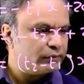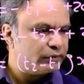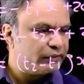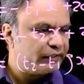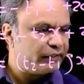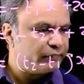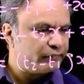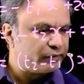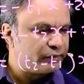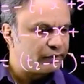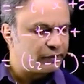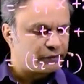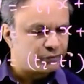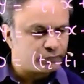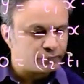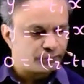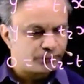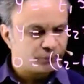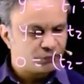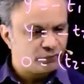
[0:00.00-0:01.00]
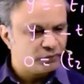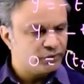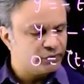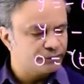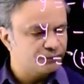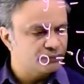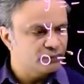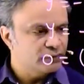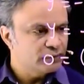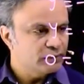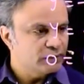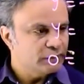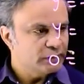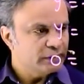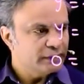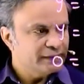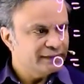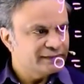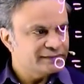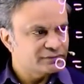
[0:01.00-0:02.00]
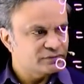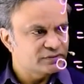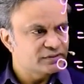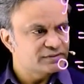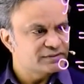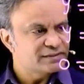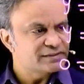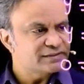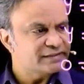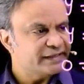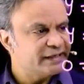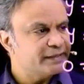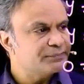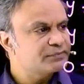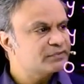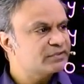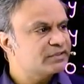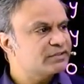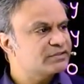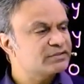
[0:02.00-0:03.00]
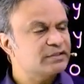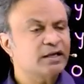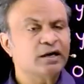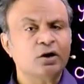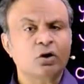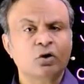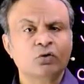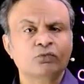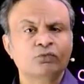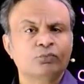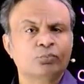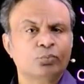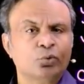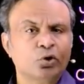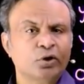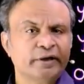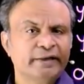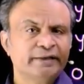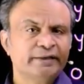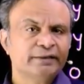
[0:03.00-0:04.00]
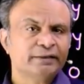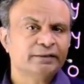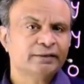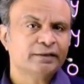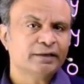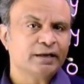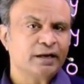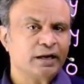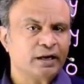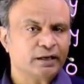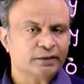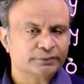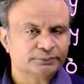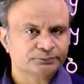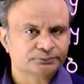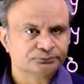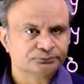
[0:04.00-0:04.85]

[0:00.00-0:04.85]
T one T two. Okay. So this is abscissa of point R.